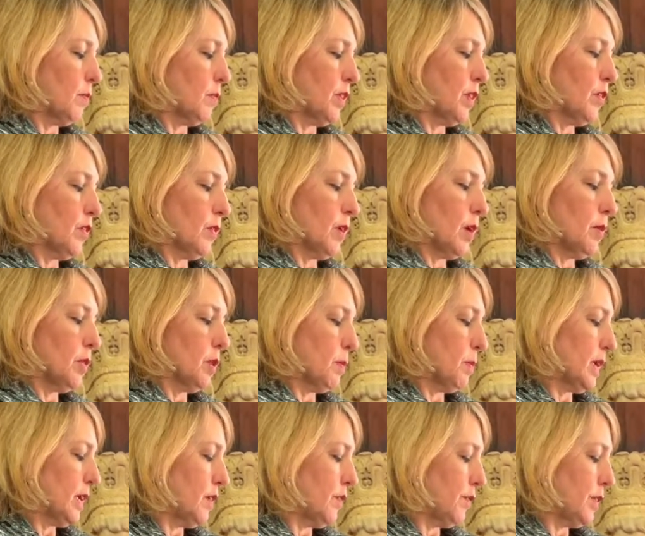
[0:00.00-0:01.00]
the
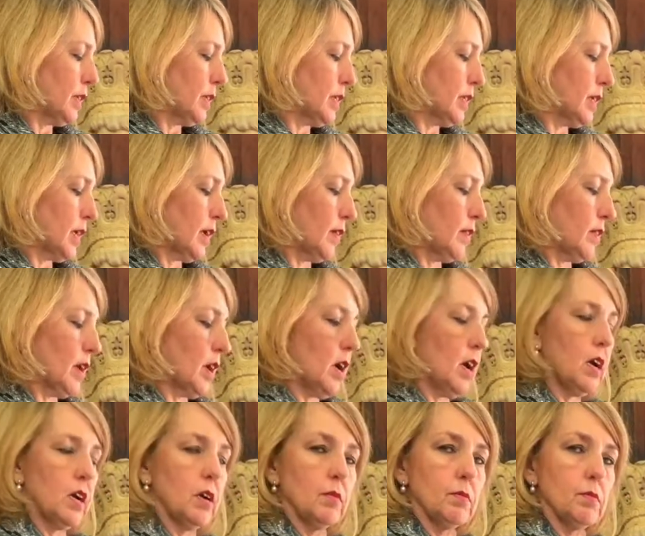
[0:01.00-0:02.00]
benefits and the
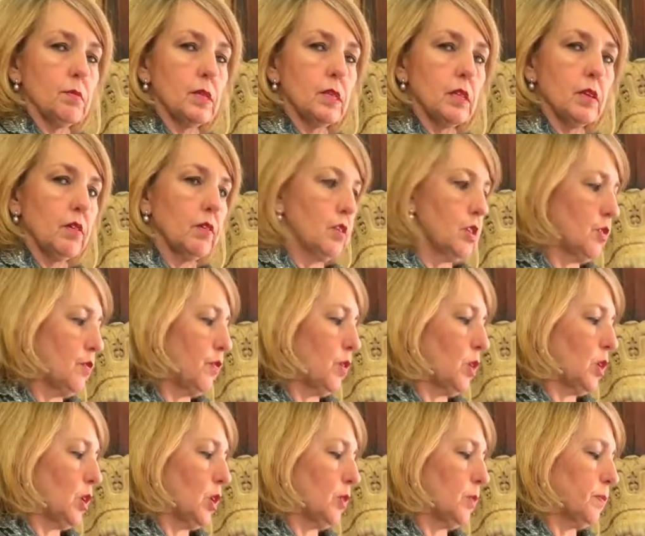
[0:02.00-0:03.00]
harms to
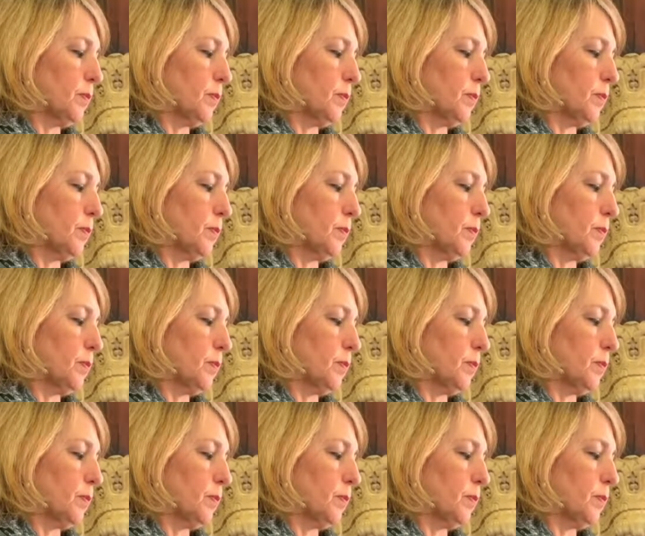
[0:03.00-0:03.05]
follow.